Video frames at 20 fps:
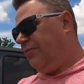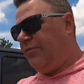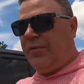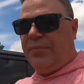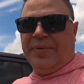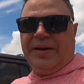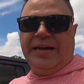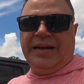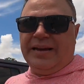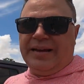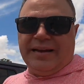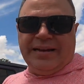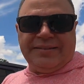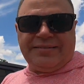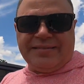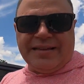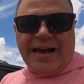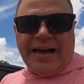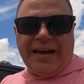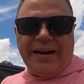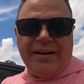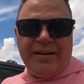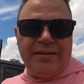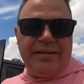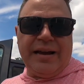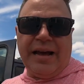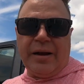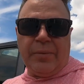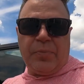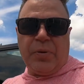for me, it's not
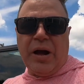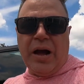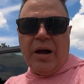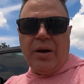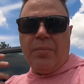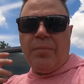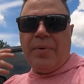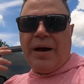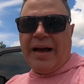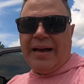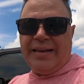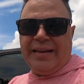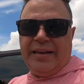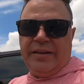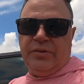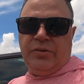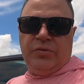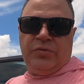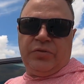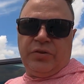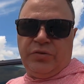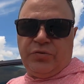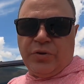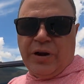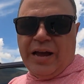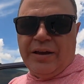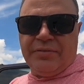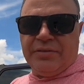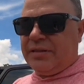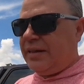a problem. I get used to
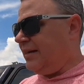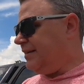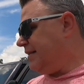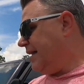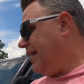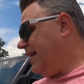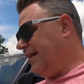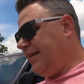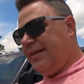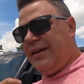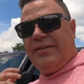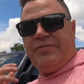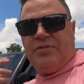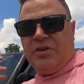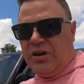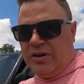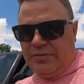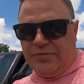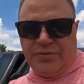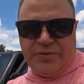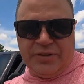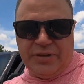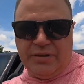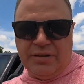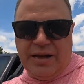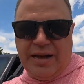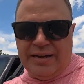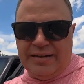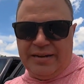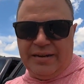driving like that. I've done it for the
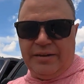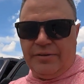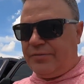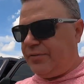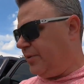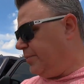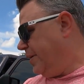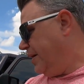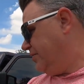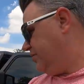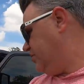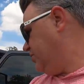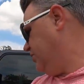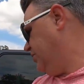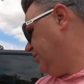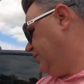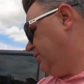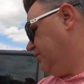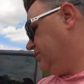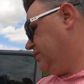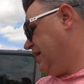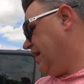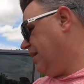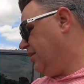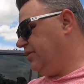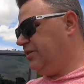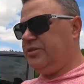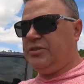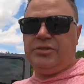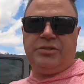Gladiator for about 2 years
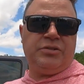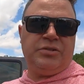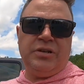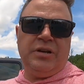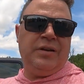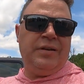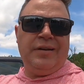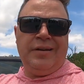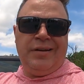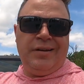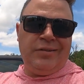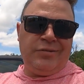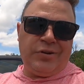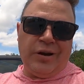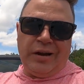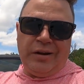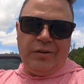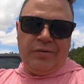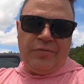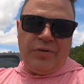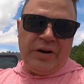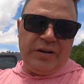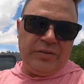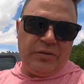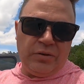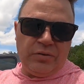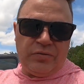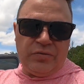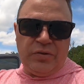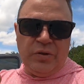now. You just try to avoid
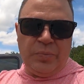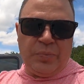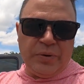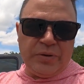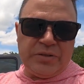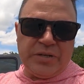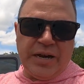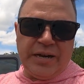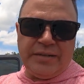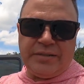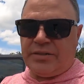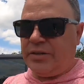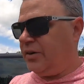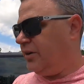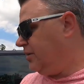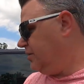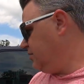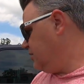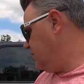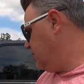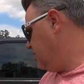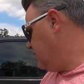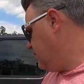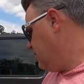those super tight turns.